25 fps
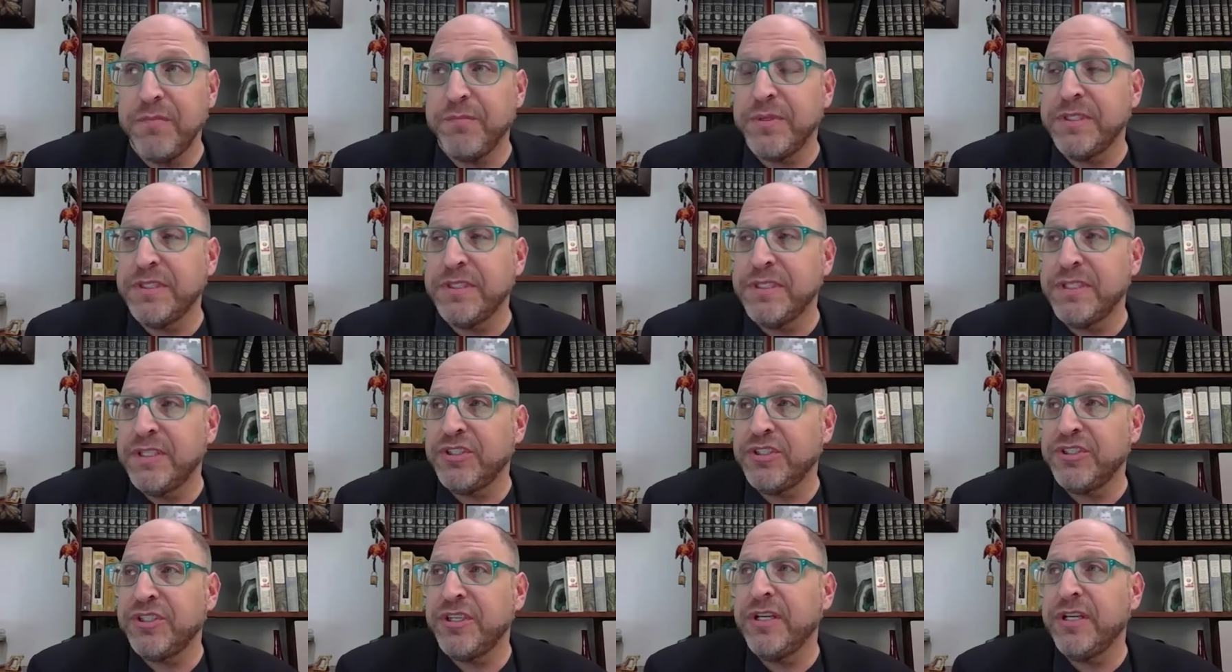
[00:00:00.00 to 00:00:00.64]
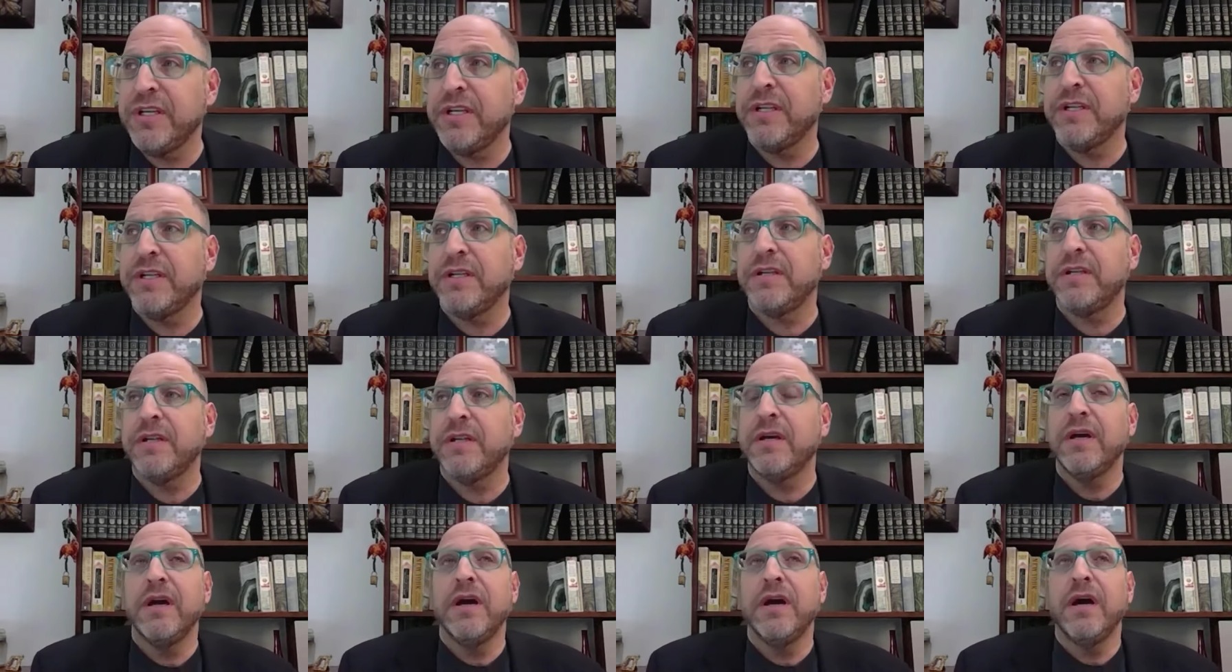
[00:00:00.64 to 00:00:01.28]
position
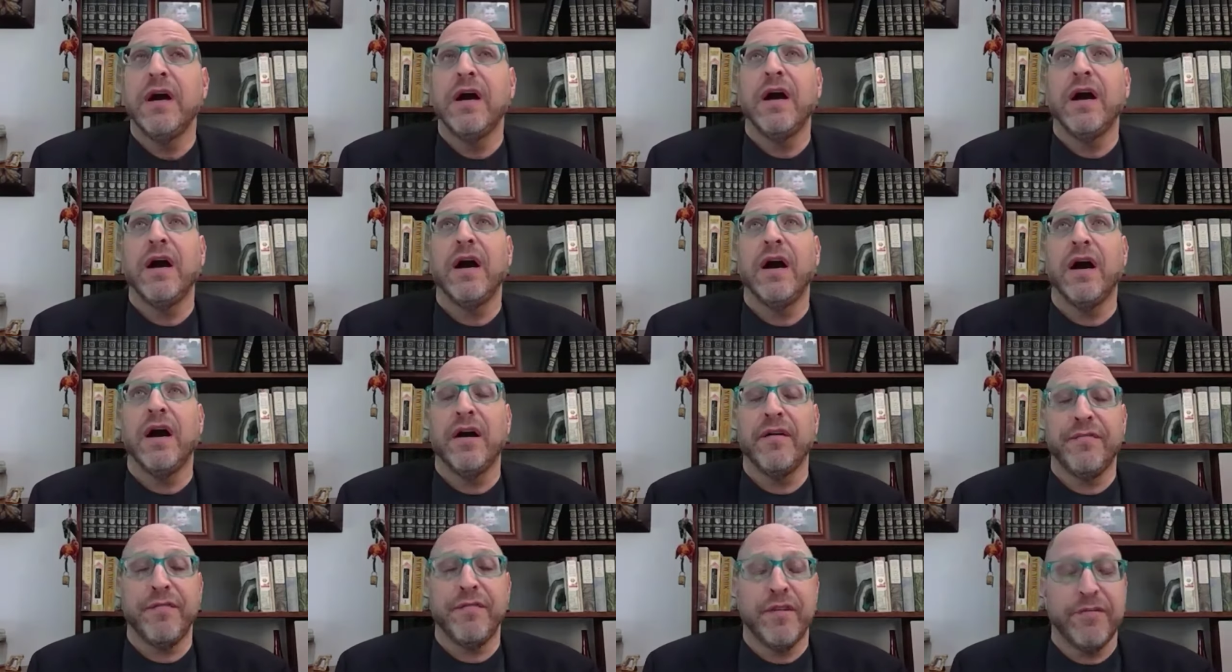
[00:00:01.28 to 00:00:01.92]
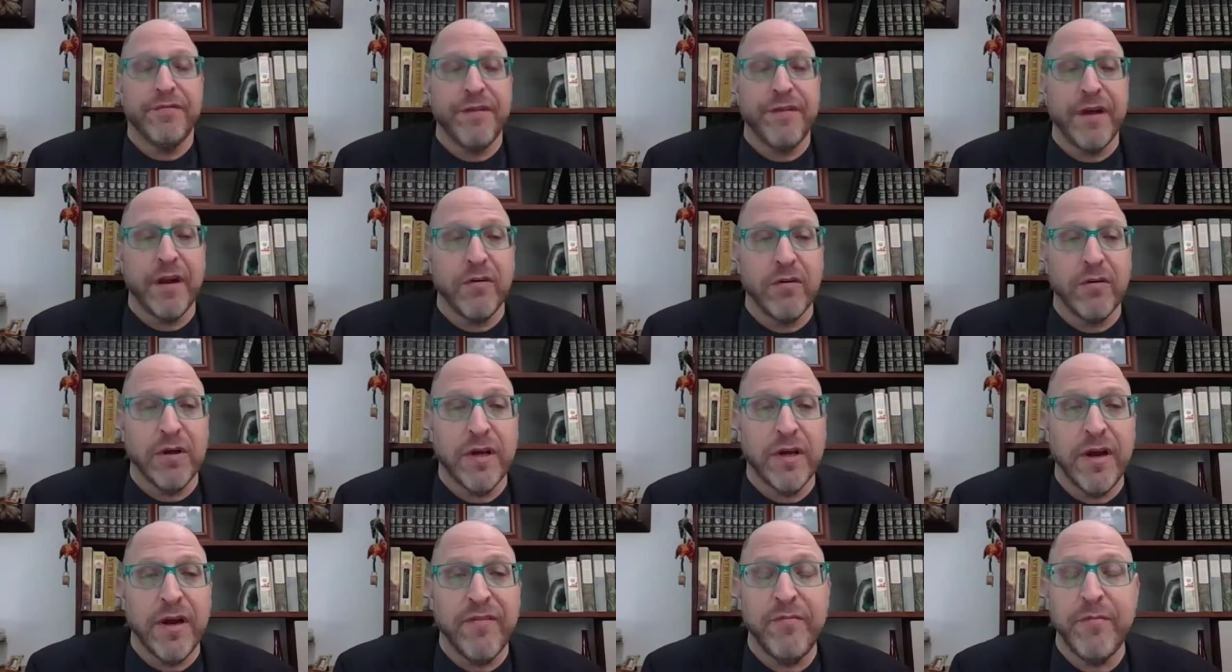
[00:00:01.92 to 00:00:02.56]
for the federal
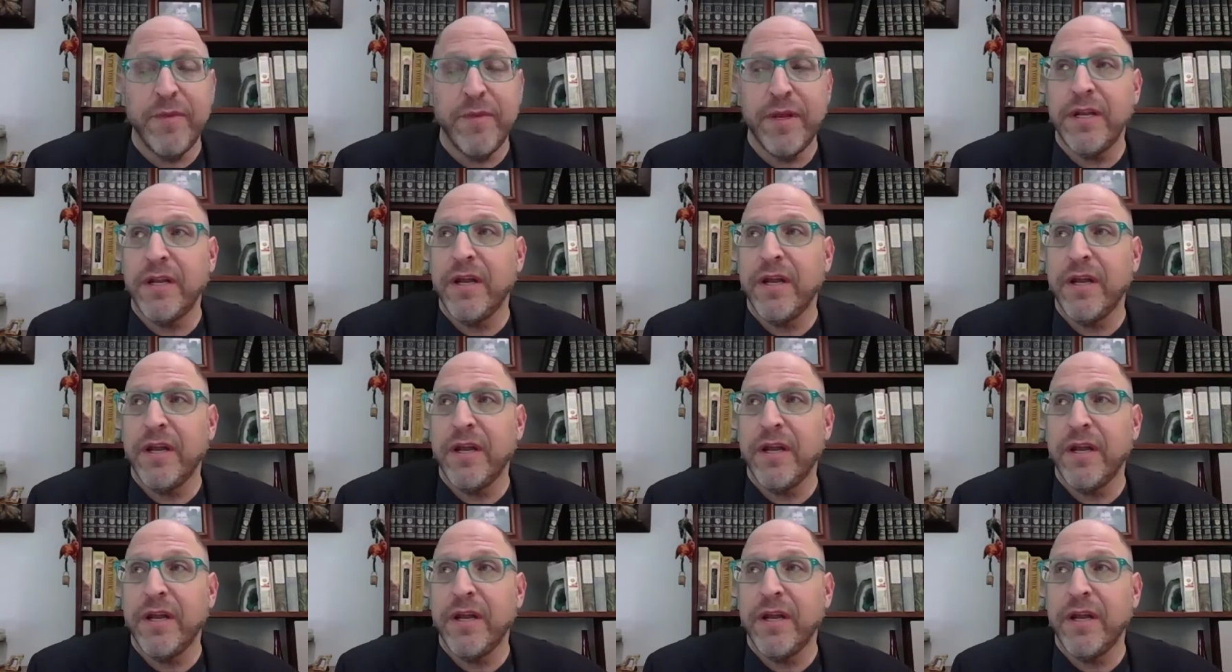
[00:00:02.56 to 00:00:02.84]
government.